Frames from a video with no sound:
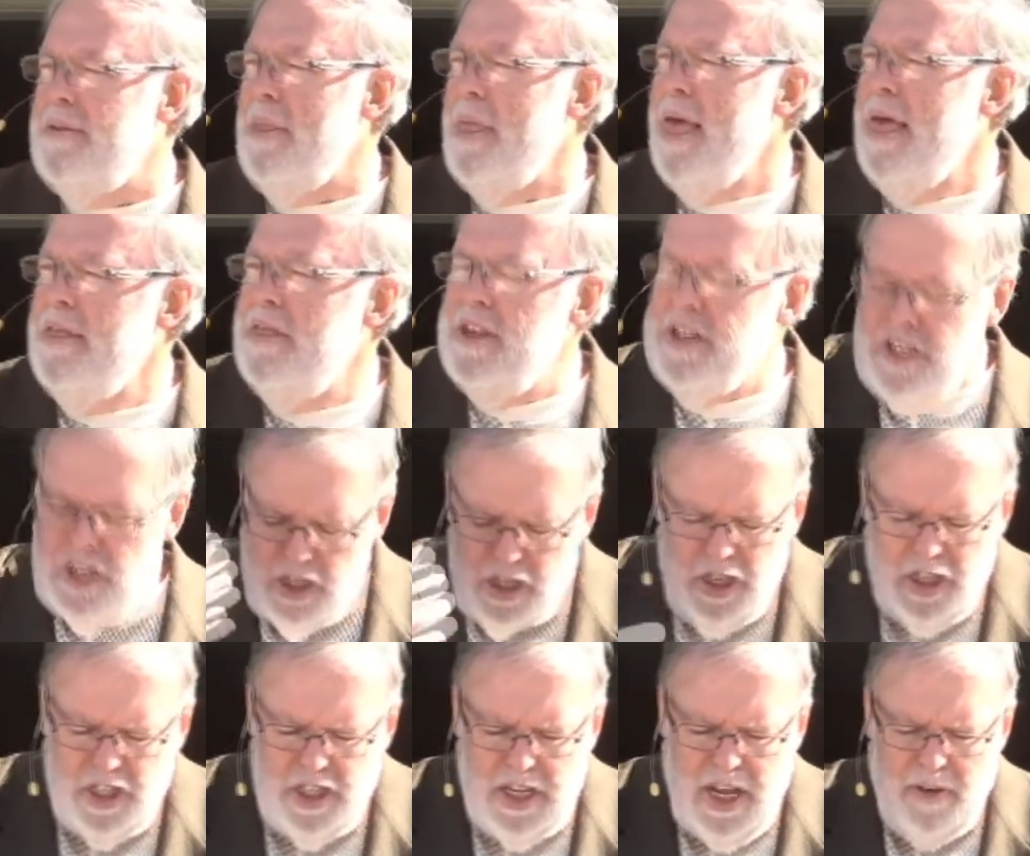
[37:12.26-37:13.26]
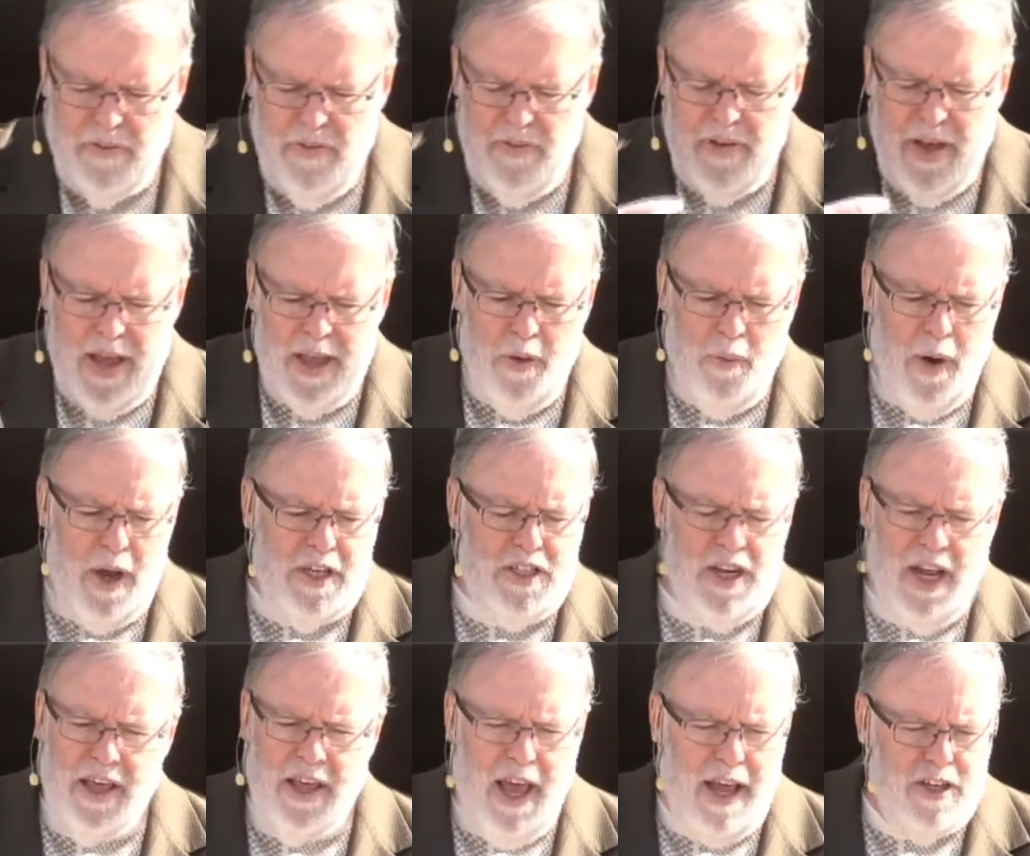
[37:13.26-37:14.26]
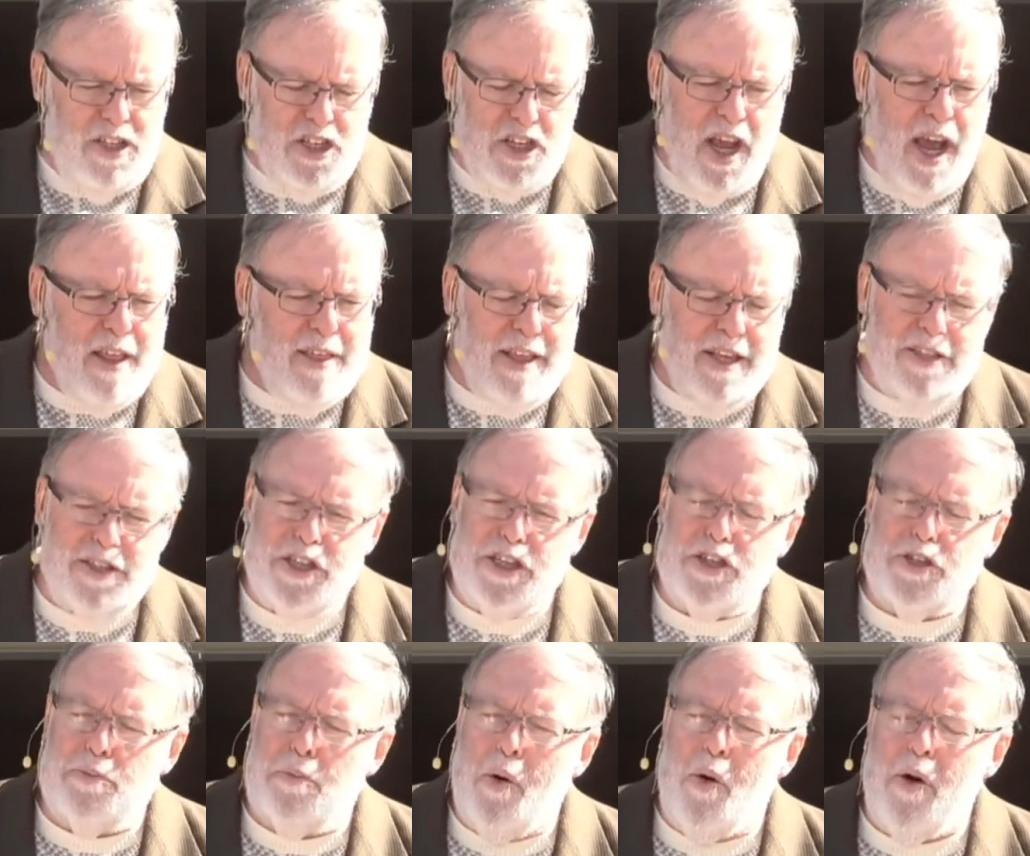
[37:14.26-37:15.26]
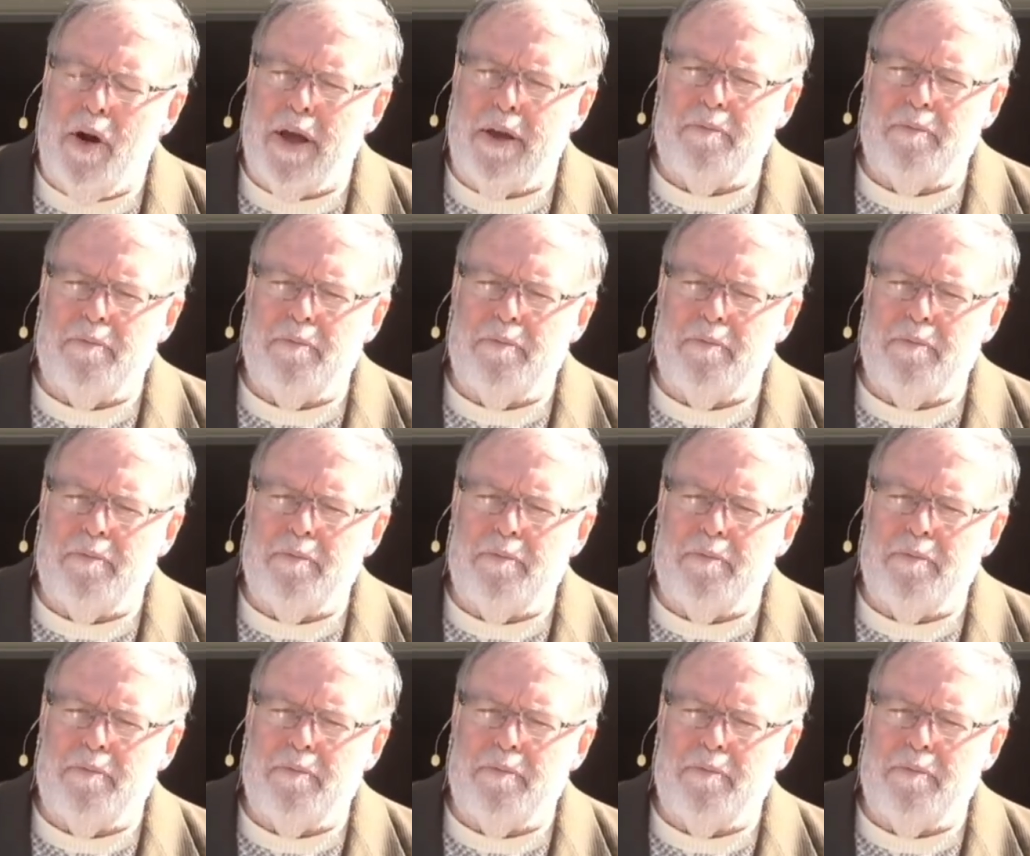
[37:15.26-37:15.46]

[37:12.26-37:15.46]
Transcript: this is just self evaluation. I, I just got this this morning.